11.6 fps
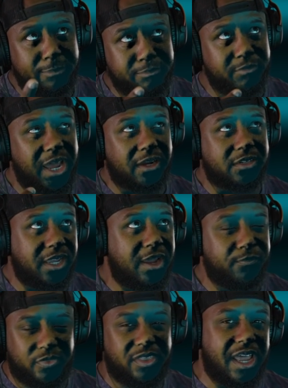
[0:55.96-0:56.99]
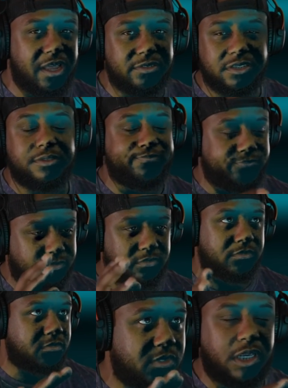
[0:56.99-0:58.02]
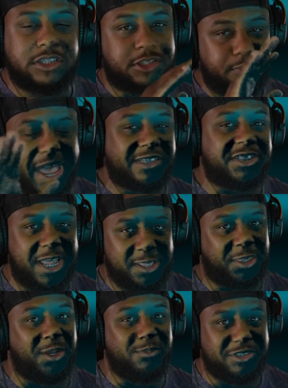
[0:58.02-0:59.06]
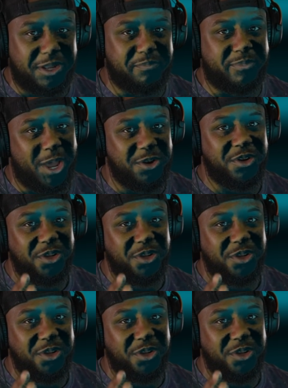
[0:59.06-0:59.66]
knock down, knock. Smash that thumbs up button